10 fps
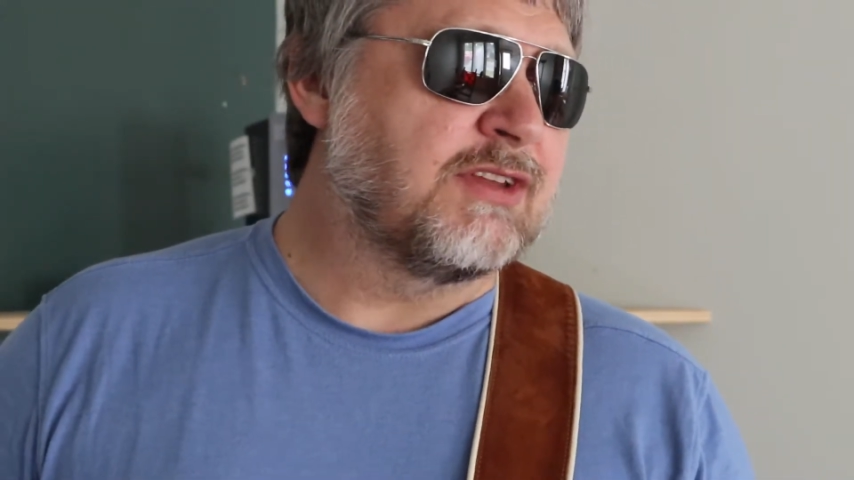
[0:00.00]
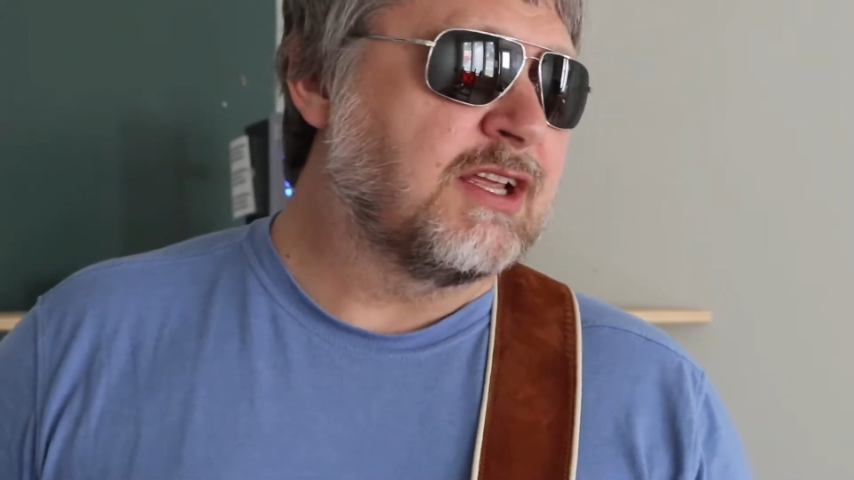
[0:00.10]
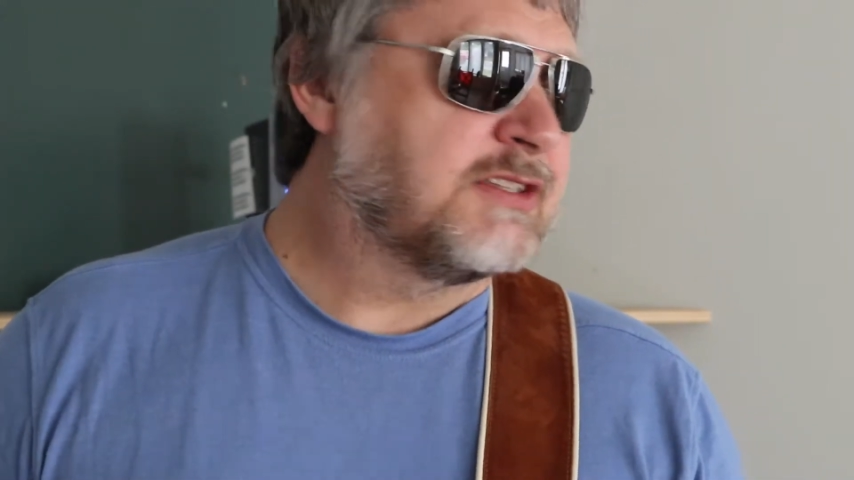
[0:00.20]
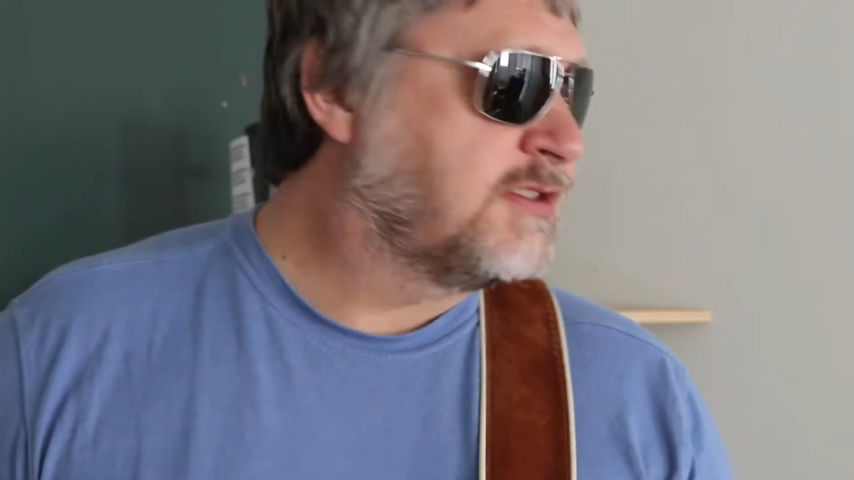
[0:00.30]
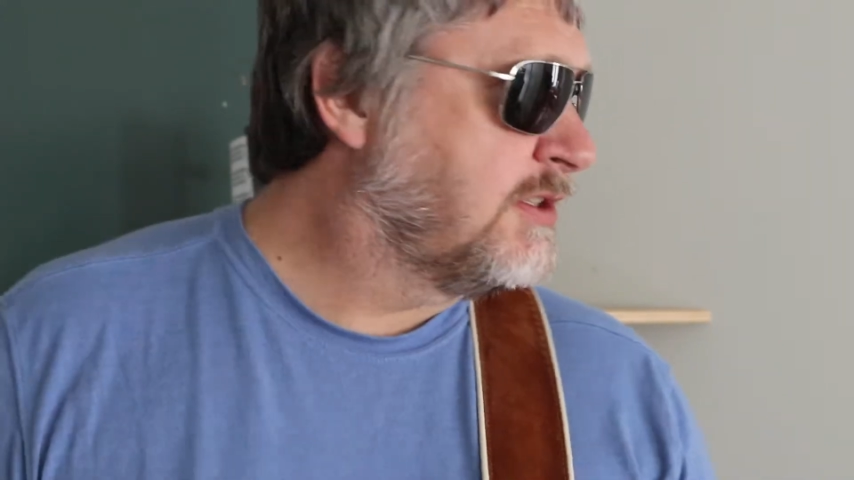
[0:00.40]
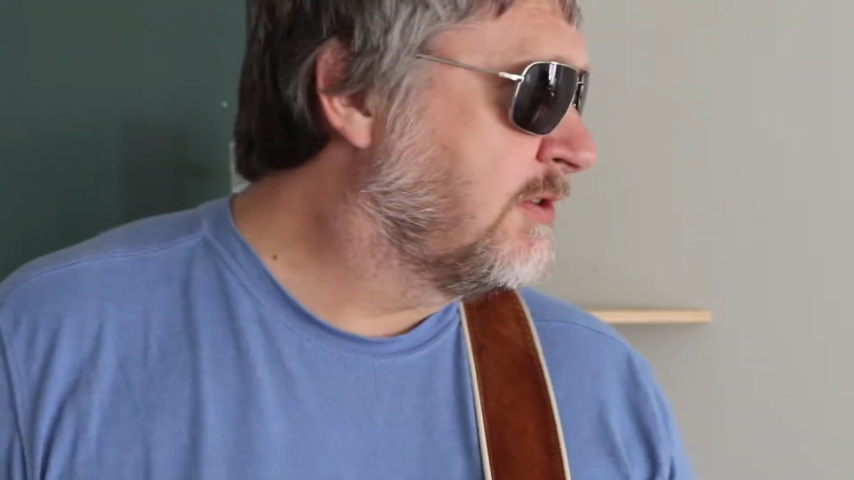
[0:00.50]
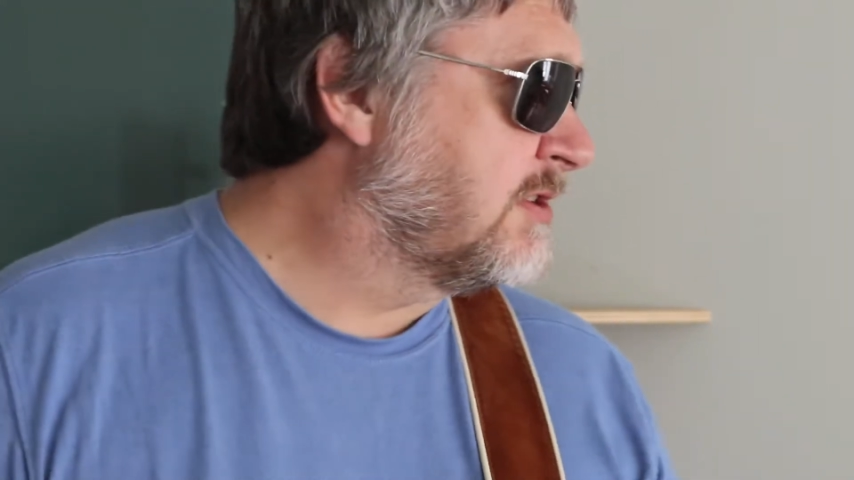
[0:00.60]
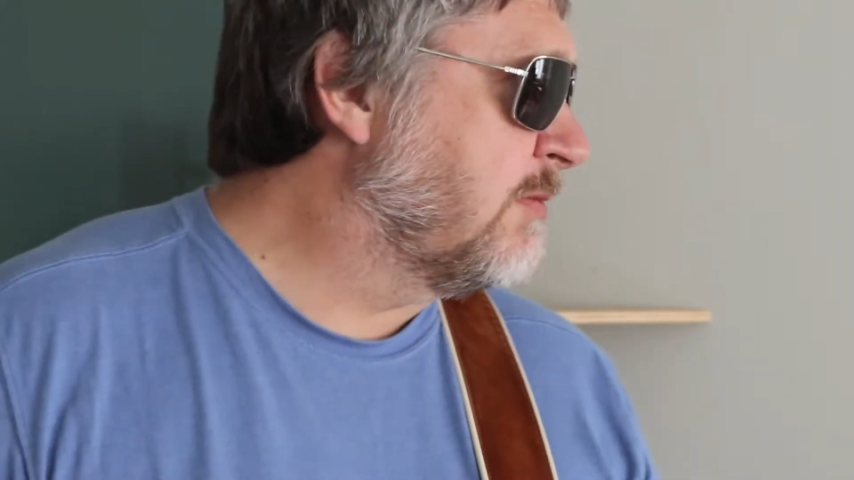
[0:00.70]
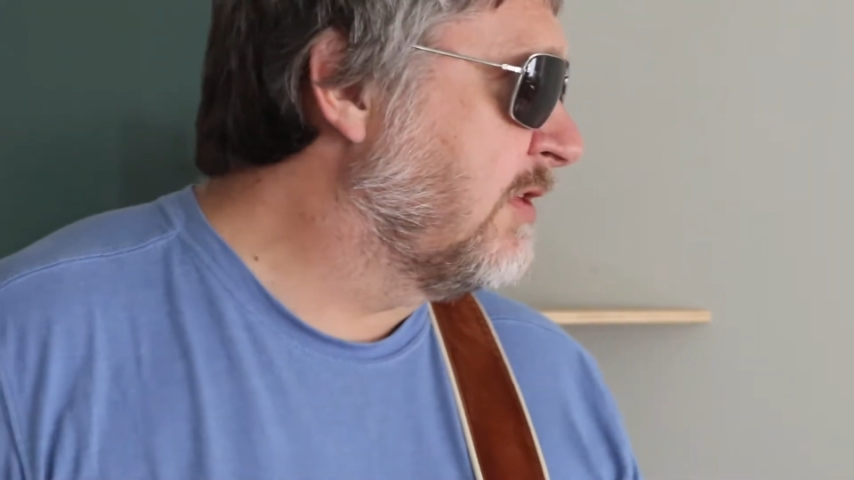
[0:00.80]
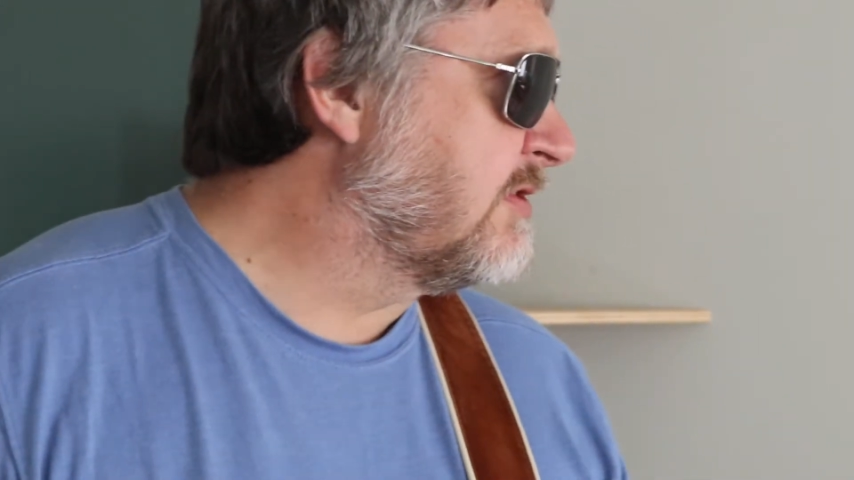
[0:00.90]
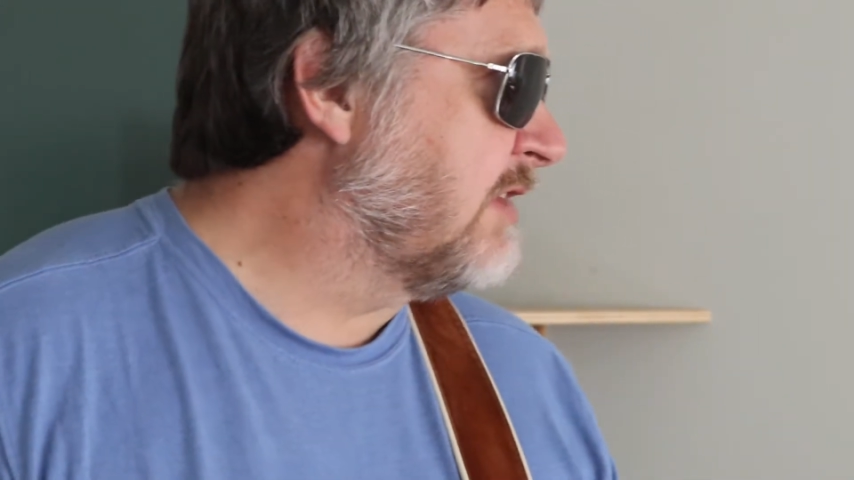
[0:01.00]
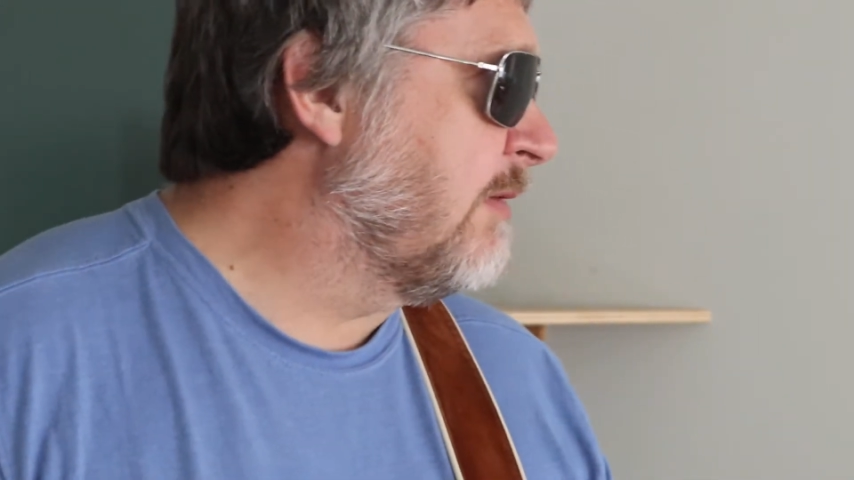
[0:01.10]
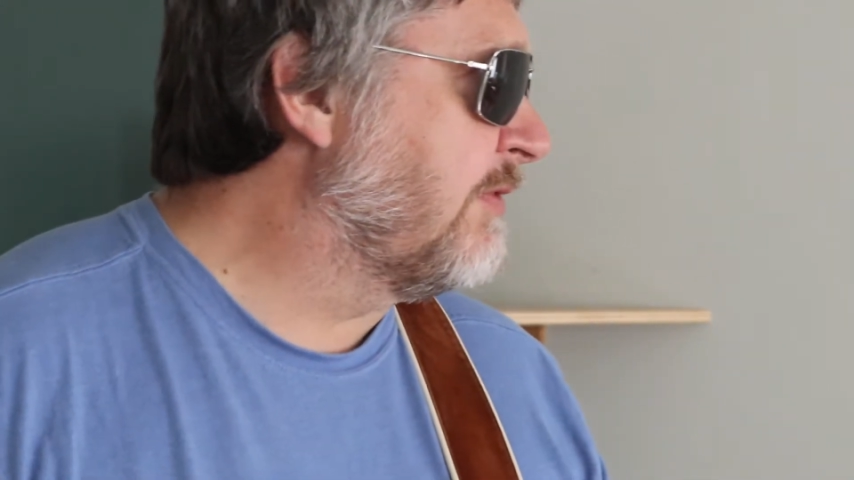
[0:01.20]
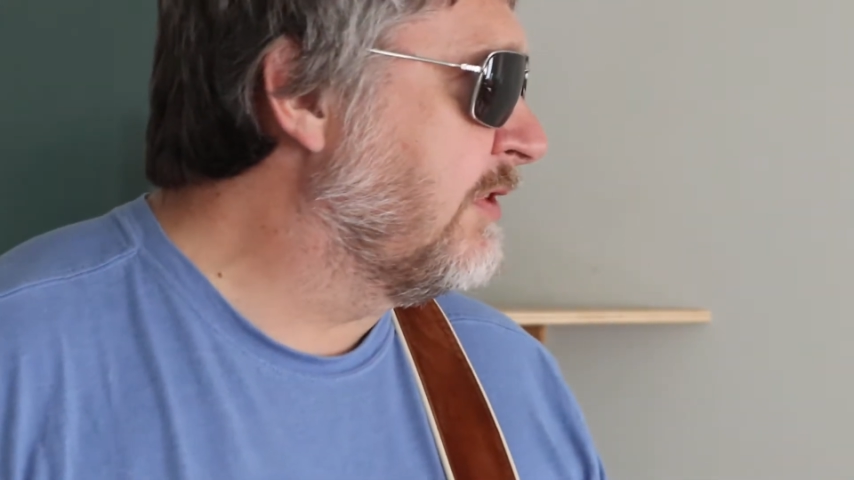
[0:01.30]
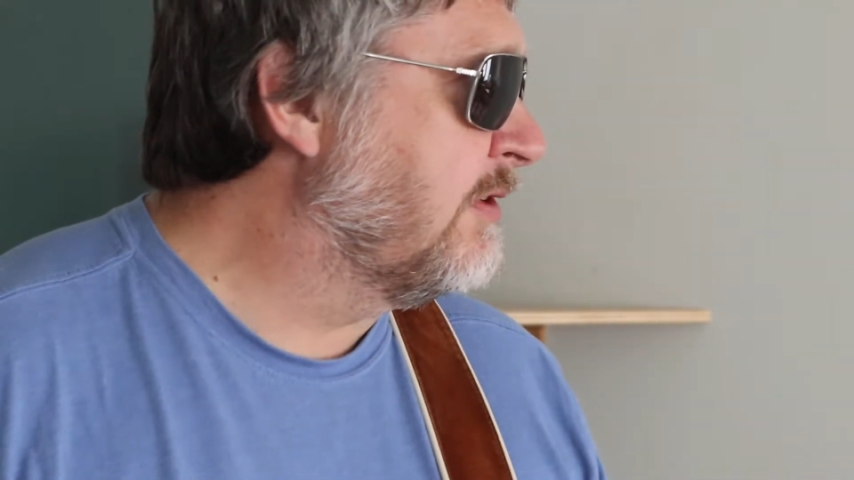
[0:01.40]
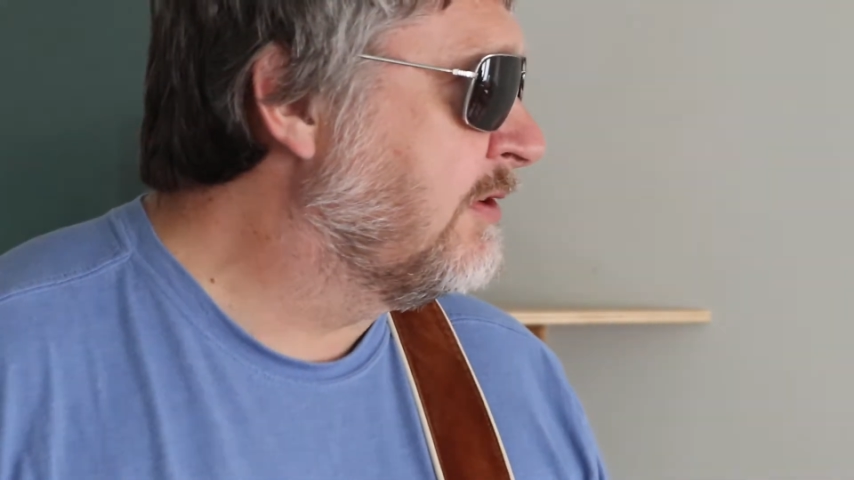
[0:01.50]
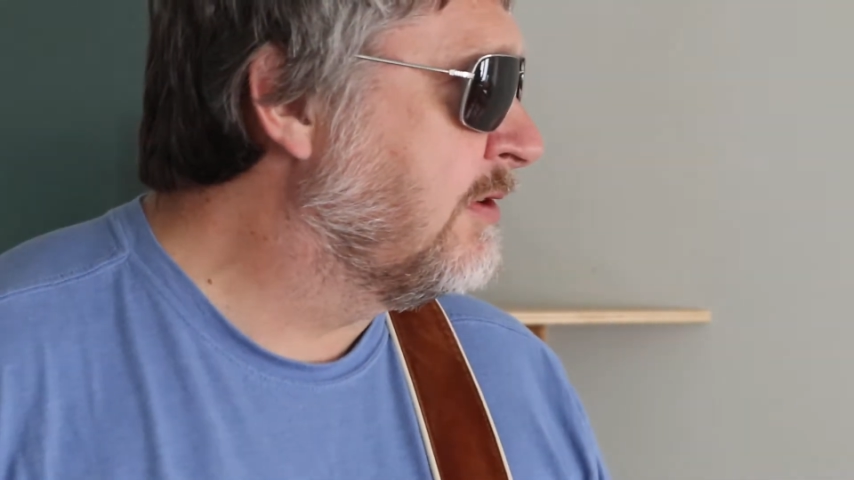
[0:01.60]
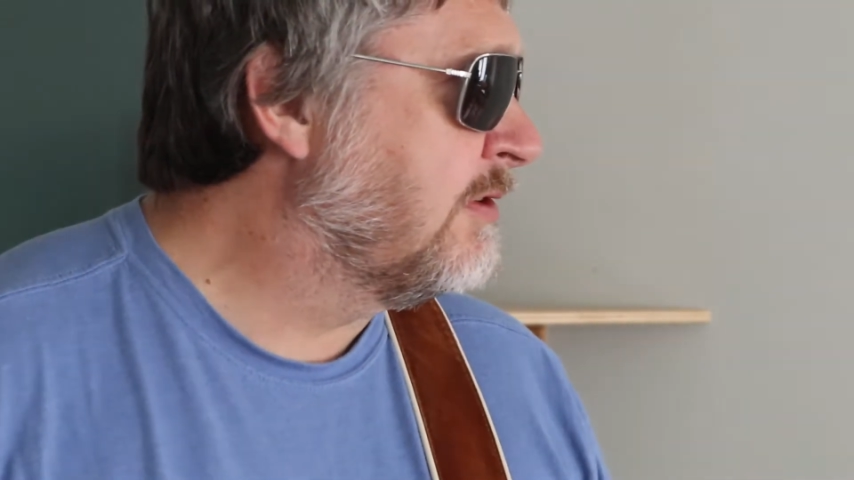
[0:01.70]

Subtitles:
to get serious about something.